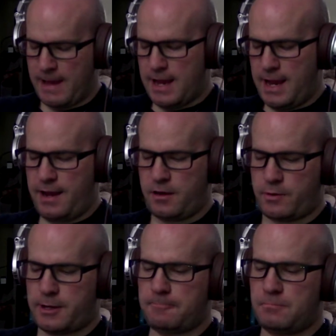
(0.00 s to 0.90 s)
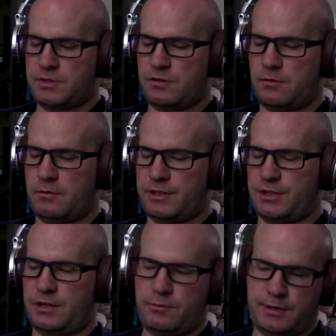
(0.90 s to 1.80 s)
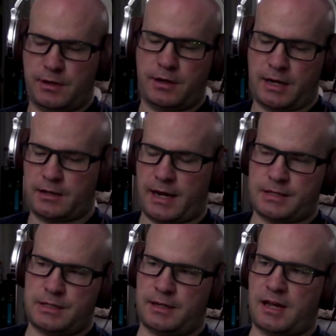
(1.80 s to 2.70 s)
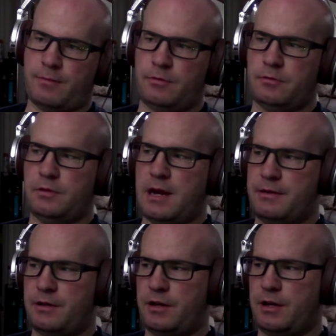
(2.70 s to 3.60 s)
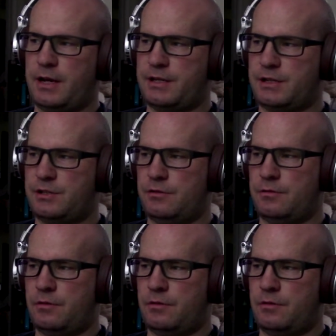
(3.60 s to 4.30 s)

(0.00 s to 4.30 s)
Anyway, so what you did was you connect the IDE cable, and then you connect it to,